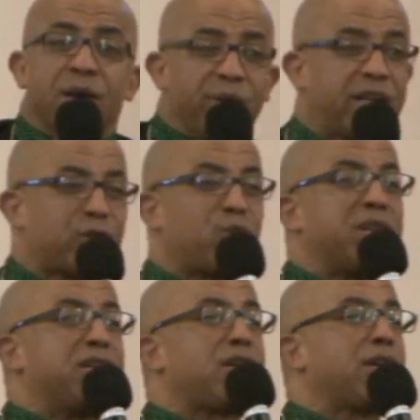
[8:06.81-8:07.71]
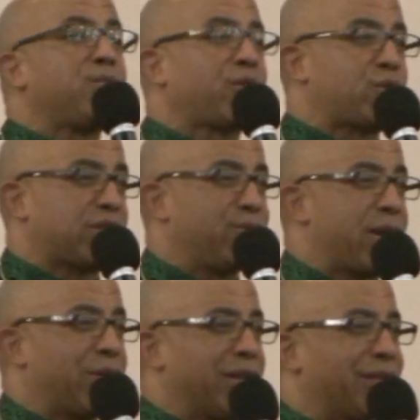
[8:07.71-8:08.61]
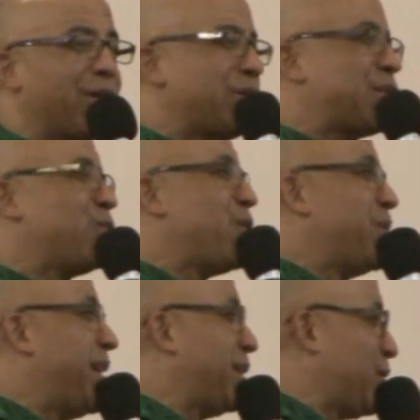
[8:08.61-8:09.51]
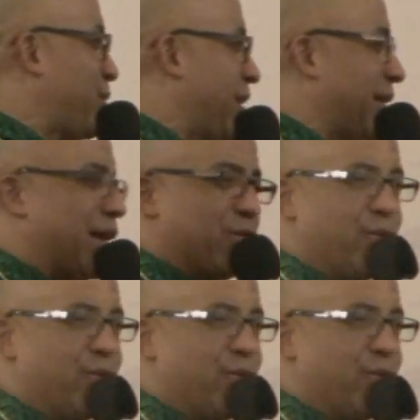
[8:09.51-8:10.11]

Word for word: because when he came through Samaria, there was a woman at the well. I don't